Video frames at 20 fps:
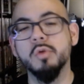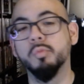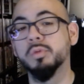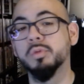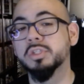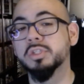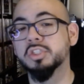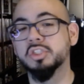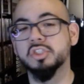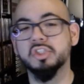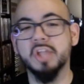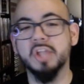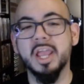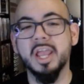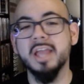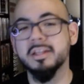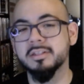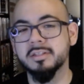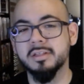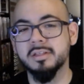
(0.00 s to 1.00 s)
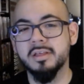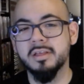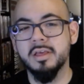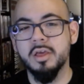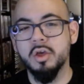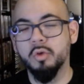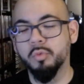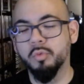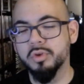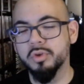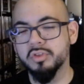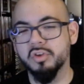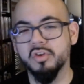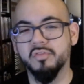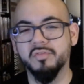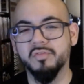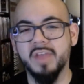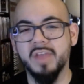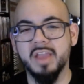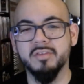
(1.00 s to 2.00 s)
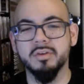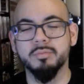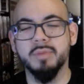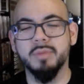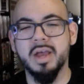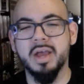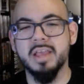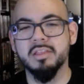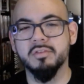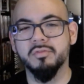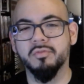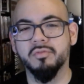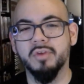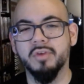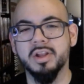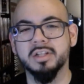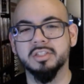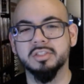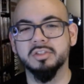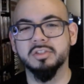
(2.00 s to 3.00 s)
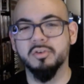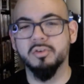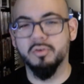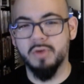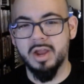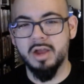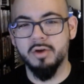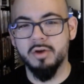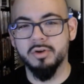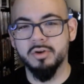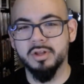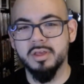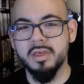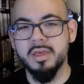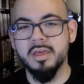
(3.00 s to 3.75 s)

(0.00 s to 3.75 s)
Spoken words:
Which chant was your favorite by the French crowd?